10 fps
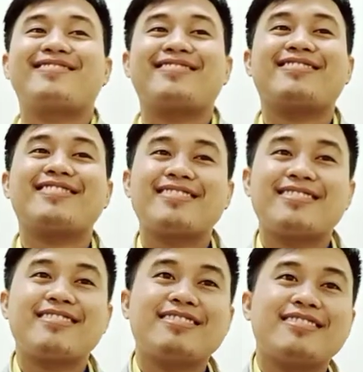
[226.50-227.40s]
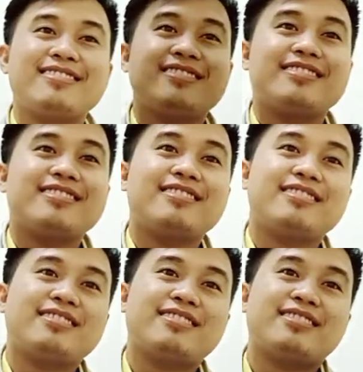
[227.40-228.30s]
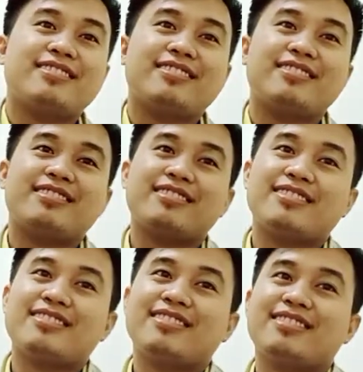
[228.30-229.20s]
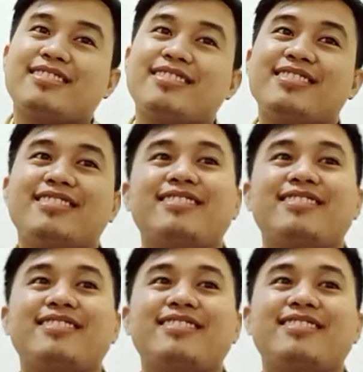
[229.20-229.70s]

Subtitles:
(not speaking)